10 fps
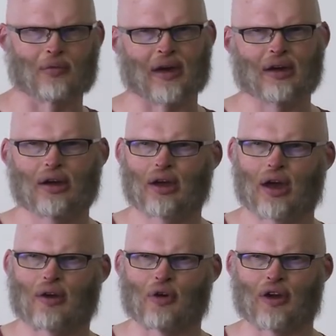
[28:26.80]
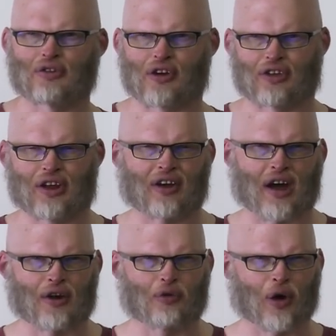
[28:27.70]
to me if you're interested in the
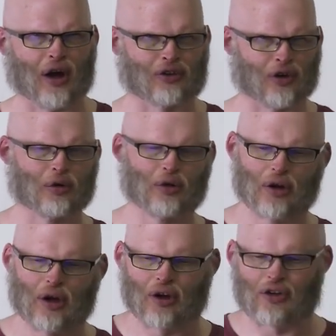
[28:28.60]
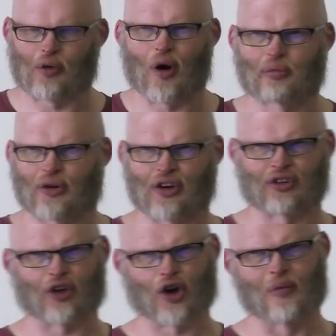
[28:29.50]
kind of work I do, because there are
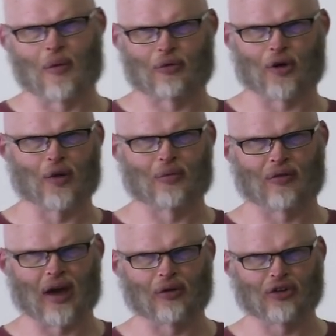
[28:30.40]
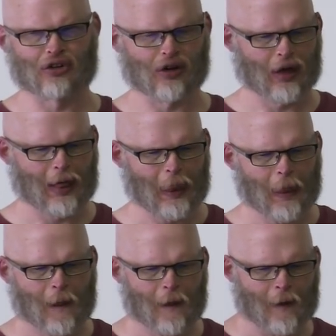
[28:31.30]
projects that come up for a number of languages.
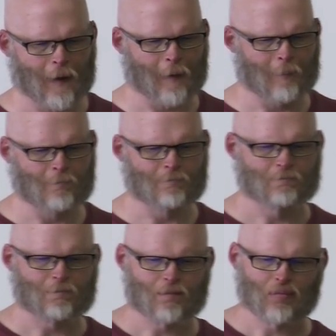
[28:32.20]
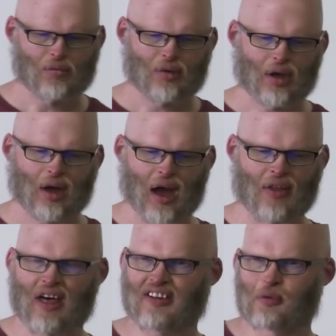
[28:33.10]
And
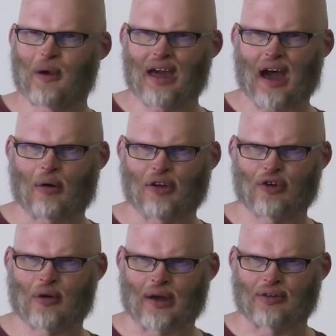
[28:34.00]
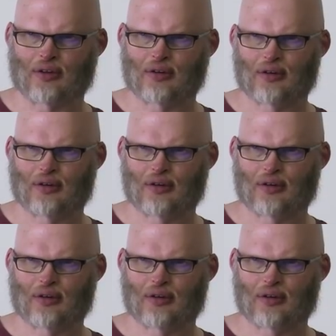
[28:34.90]
that's really how I do it.